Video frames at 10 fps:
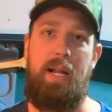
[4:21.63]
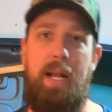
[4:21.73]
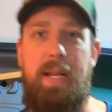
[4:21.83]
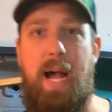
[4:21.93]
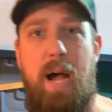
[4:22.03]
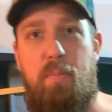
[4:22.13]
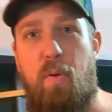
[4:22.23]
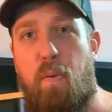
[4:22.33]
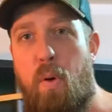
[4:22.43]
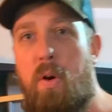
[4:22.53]
a knot
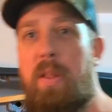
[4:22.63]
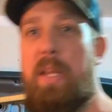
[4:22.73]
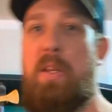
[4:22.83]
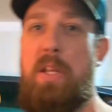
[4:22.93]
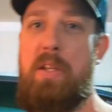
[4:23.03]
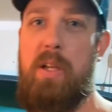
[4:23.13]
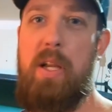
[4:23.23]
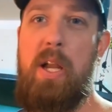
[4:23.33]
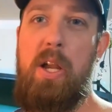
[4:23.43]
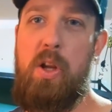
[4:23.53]
before, then you need to
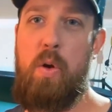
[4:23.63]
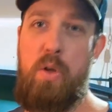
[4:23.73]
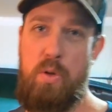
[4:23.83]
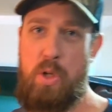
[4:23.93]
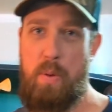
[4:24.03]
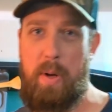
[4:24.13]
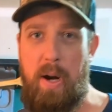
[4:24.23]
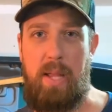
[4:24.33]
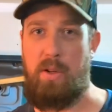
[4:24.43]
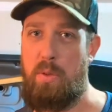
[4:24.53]
go YouTube it, all
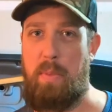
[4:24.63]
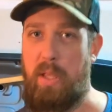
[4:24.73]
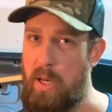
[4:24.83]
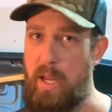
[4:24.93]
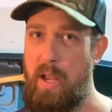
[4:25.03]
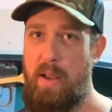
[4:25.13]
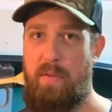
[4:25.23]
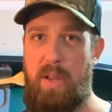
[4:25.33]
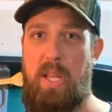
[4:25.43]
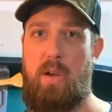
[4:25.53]
right? There's a million
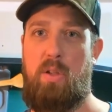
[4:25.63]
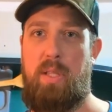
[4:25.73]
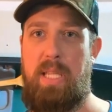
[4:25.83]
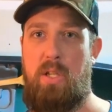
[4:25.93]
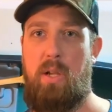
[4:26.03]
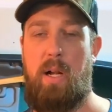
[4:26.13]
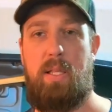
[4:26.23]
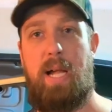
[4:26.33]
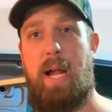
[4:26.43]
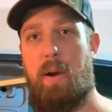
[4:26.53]
videos that'll teach you how to
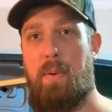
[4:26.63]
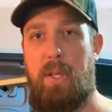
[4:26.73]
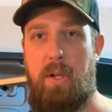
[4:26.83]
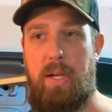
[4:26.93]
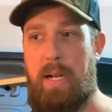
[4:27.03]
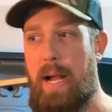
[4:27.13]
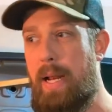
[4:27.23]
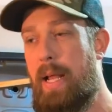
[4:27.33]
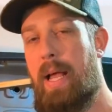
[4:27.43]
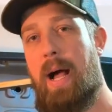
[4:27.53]
tie a really good
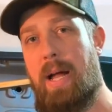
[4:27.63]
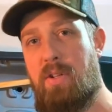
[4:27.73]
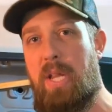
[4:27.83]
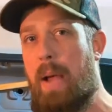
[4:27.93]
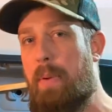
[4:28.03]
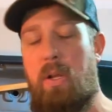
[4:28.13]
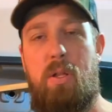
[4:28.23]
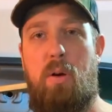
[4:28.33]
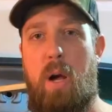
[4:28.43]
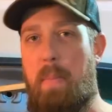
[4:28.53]
knot. I just happen to
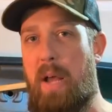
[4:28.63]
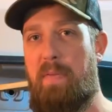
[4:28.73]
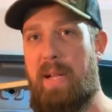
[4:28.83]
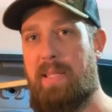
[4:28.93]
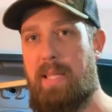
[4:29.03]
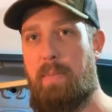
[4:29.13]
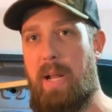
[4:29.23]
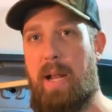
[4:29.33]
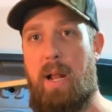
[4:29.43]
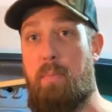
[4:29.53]
do a modified slip
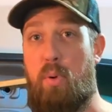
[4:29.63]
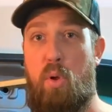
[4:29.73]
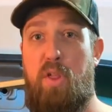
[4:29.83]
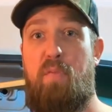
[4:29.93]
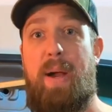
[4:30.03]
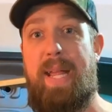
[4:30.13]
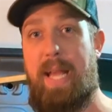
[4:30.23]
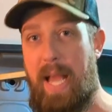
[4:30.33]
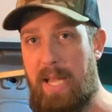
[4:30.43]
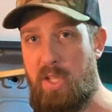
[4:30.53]
knot on both of my
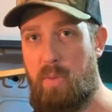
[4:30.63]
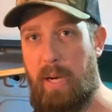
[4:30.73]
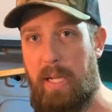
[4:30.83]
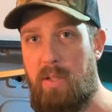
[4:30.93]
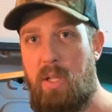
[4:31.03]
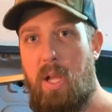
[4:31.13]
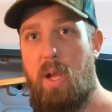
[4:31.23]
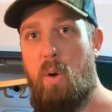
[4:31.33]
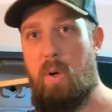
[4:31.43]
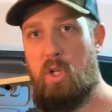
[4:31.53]
S rings,
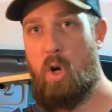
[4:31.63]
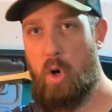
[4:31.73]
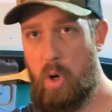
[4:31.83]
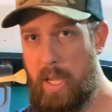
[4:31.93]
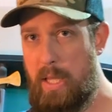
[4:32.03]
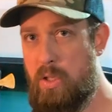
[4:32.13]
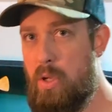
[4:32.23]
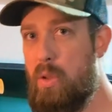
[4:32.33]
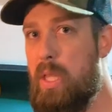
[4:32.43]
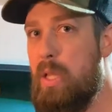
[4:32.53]
which hook into the